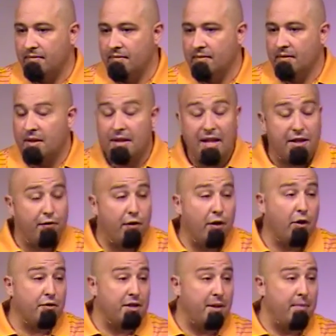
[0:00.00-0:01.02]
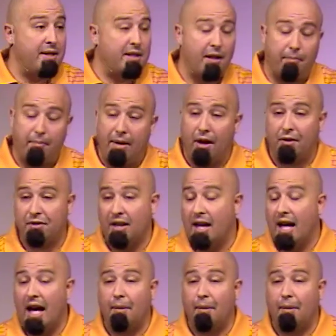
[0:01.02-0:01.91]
He says, If you don't send me something else,